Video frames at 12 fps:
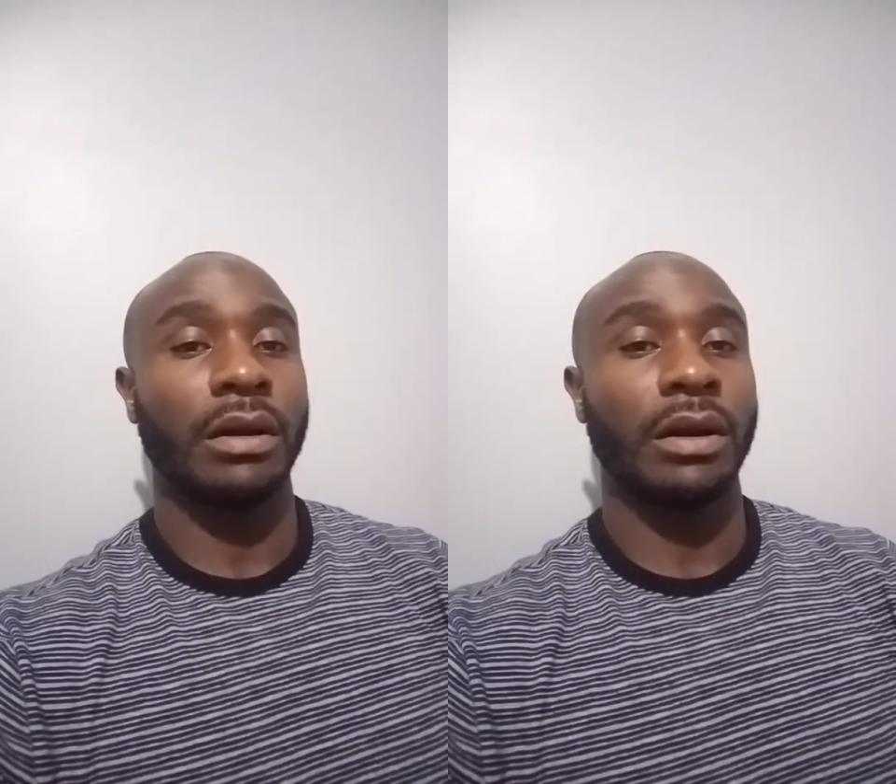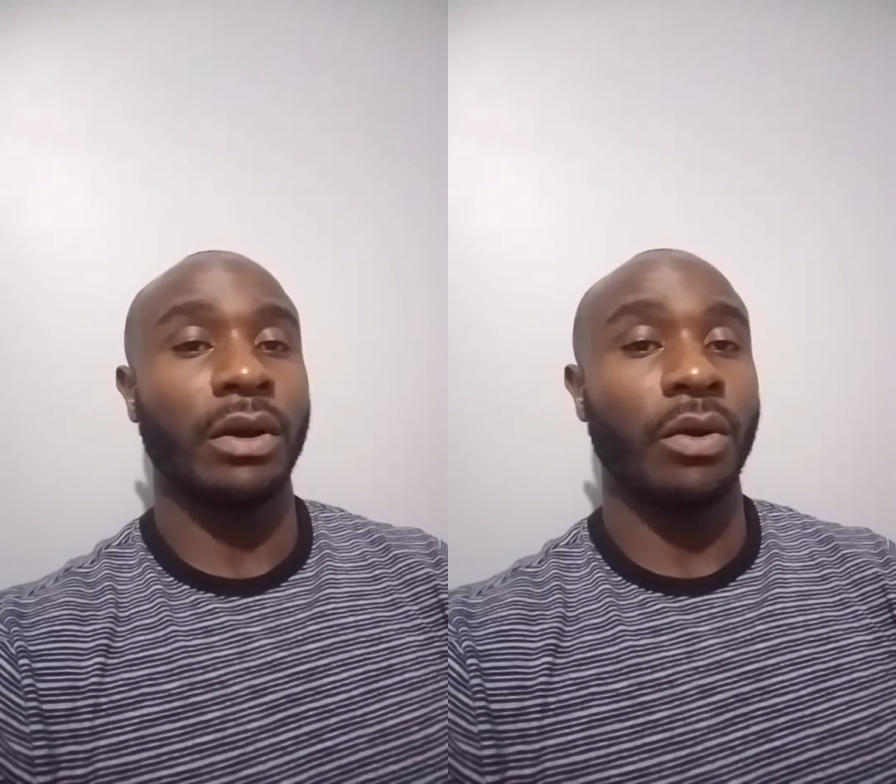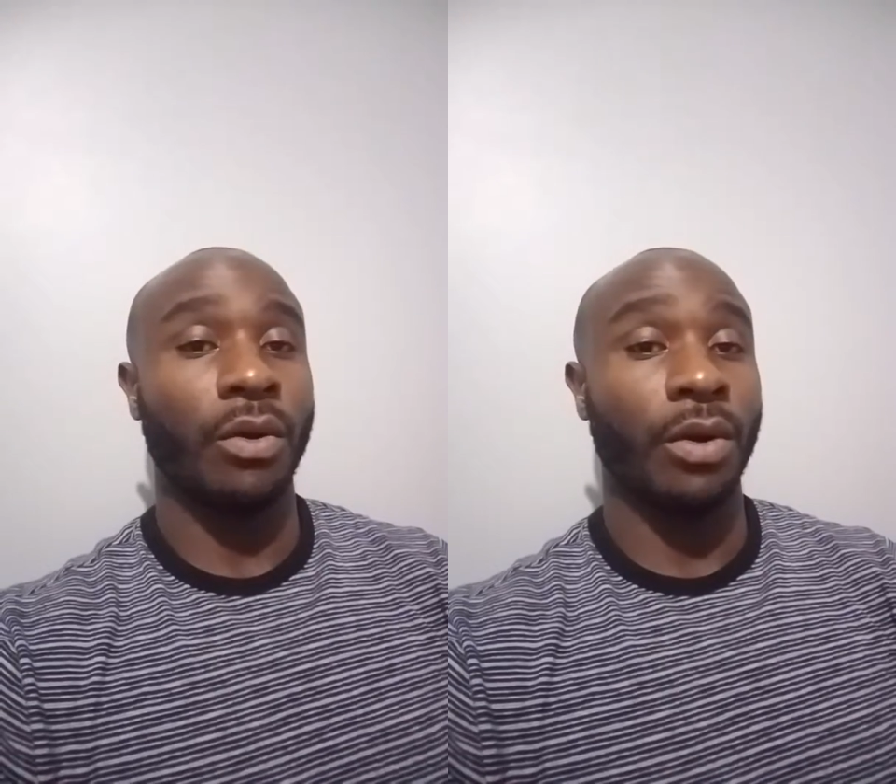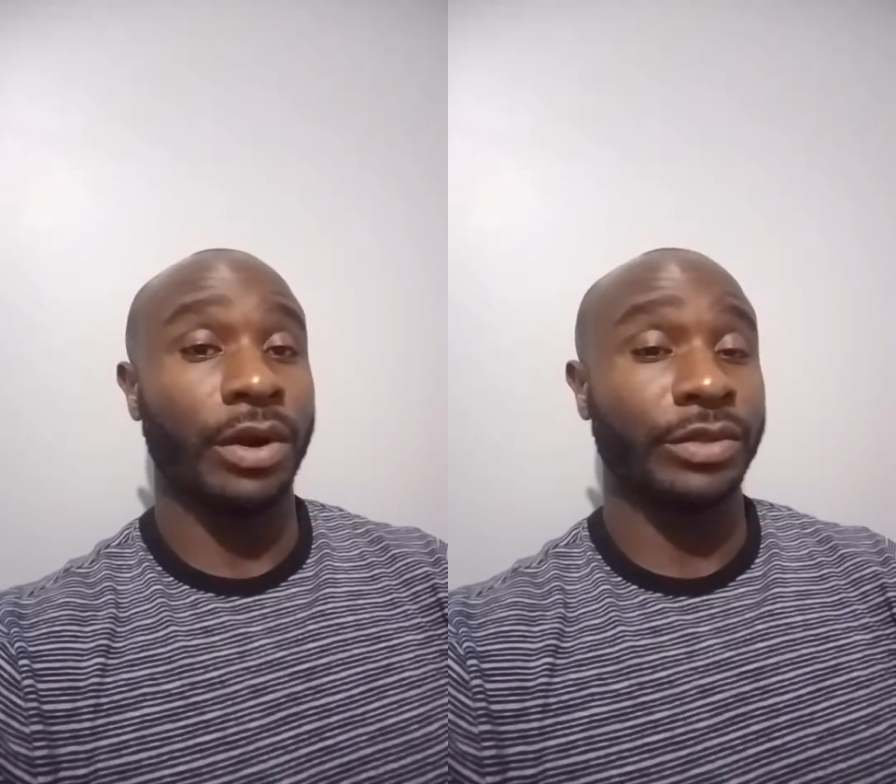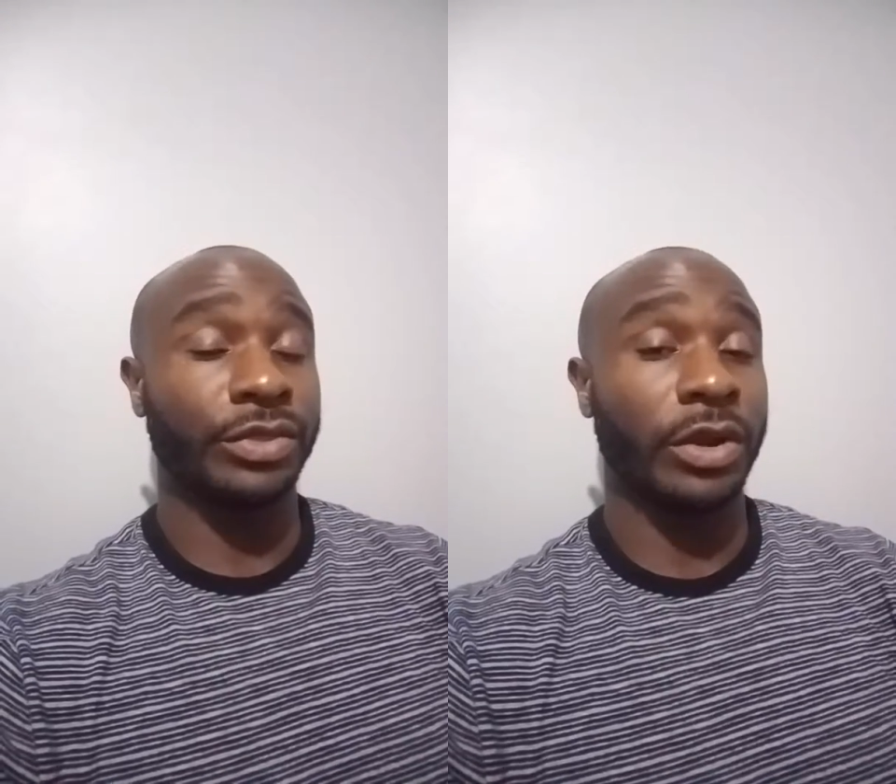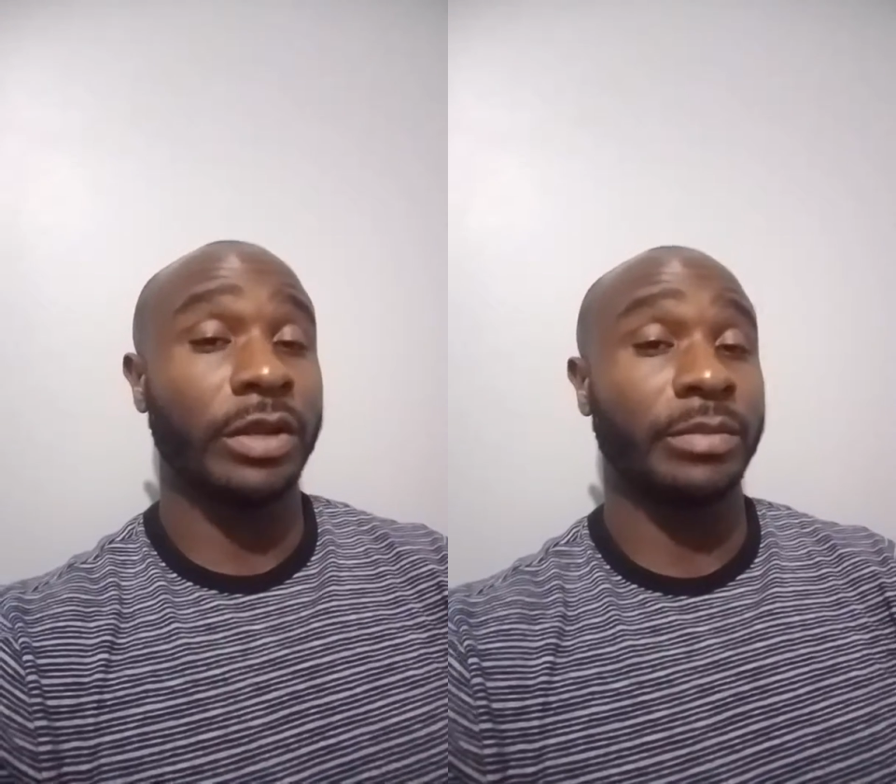or
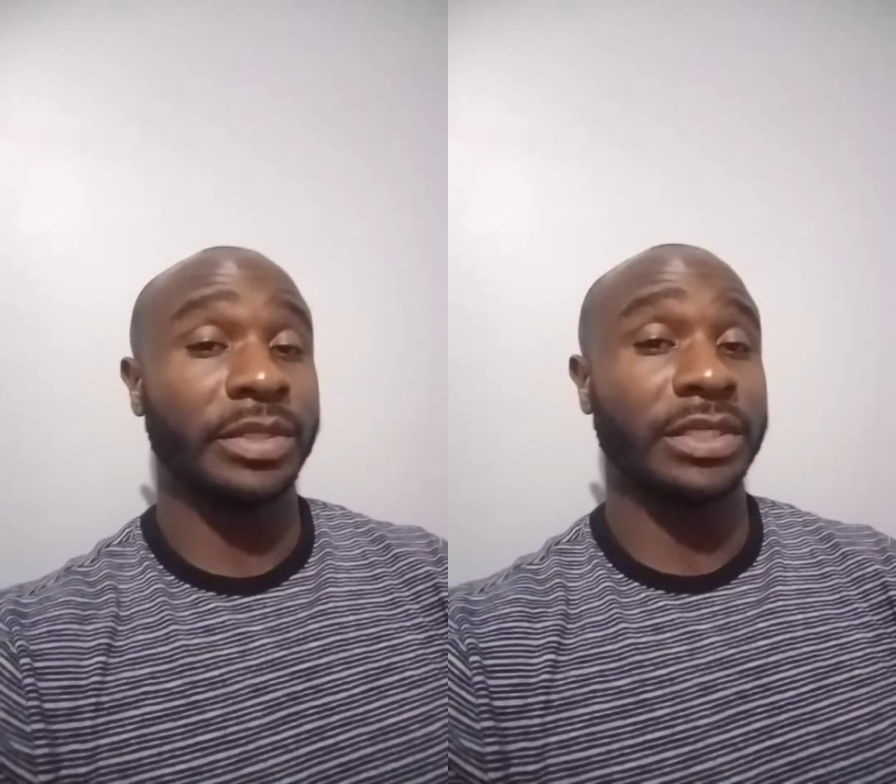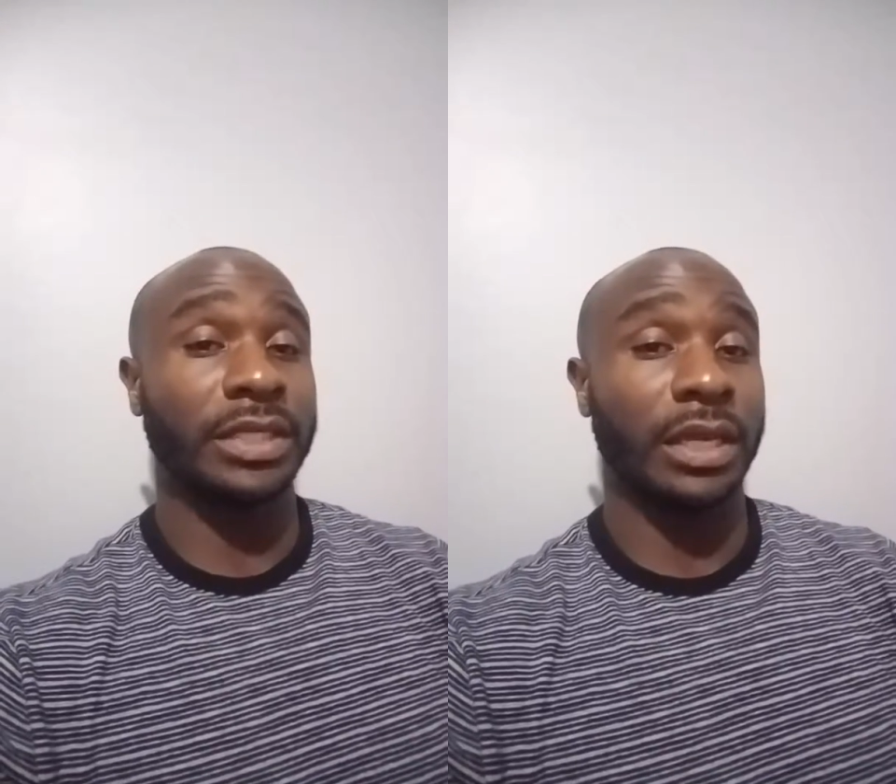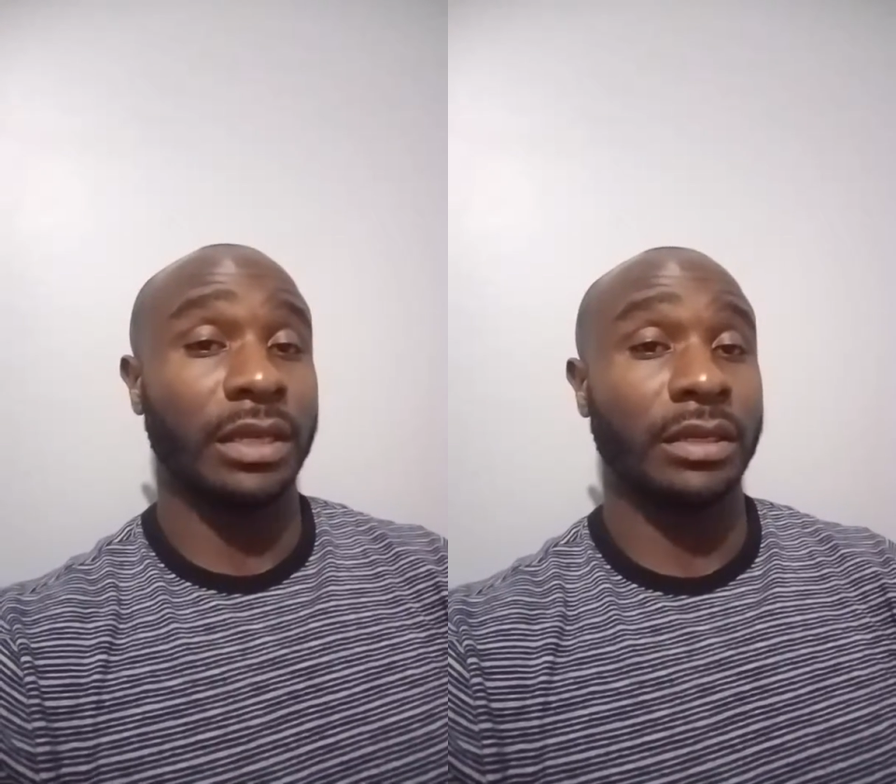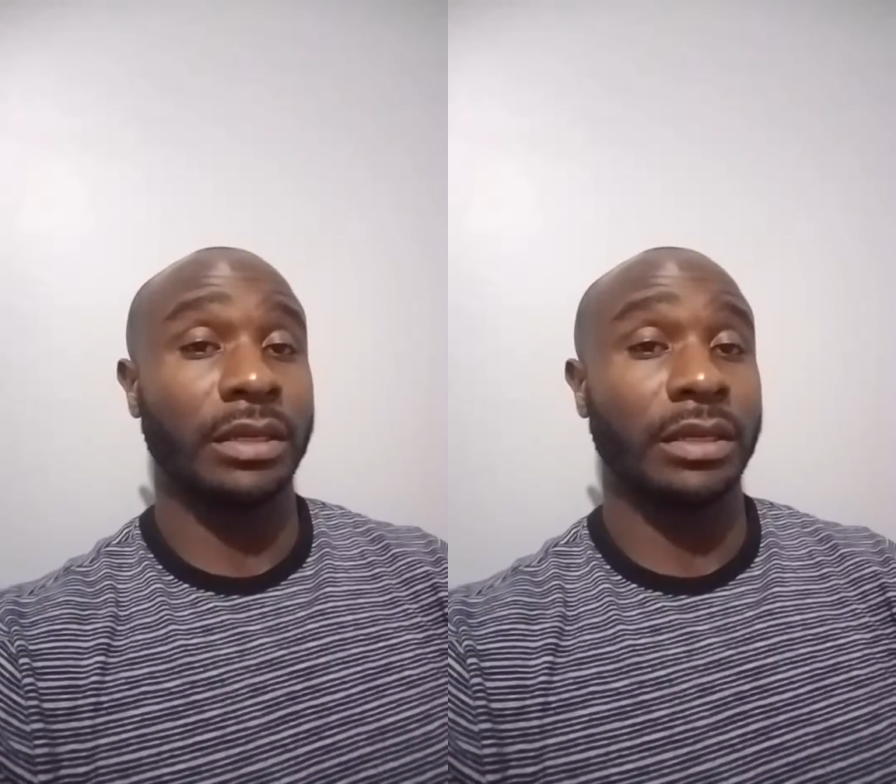30%.